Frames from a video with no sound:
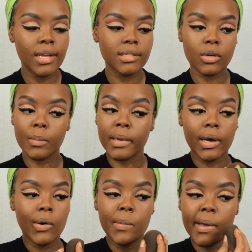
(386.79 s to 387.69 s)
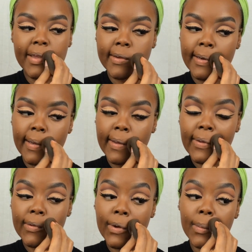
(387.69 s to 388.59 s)
it's going to be a whole mess, honey.
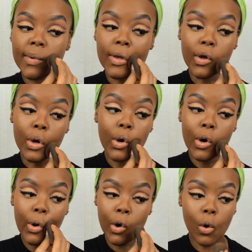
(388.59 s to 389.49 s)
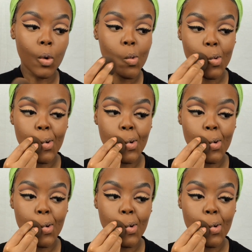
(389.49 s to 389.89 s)
It's going to be a whole